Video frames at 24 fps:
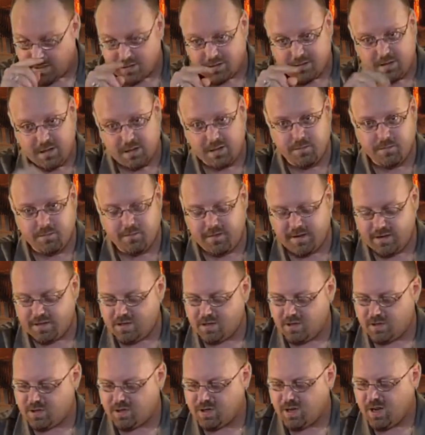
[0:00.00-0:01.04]
this, this
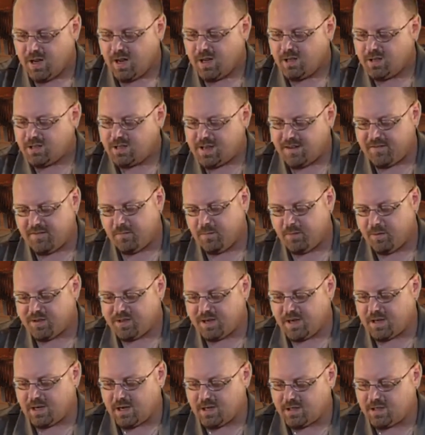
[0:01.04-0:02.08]
vintage,
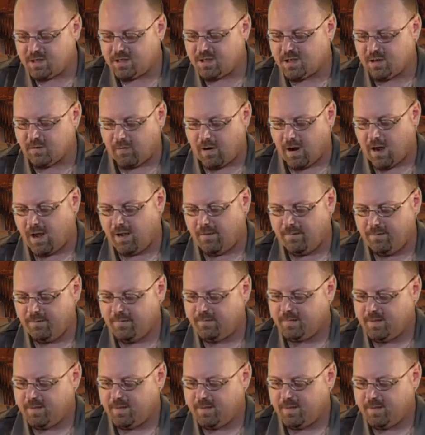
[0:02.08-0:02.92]
7% Syrah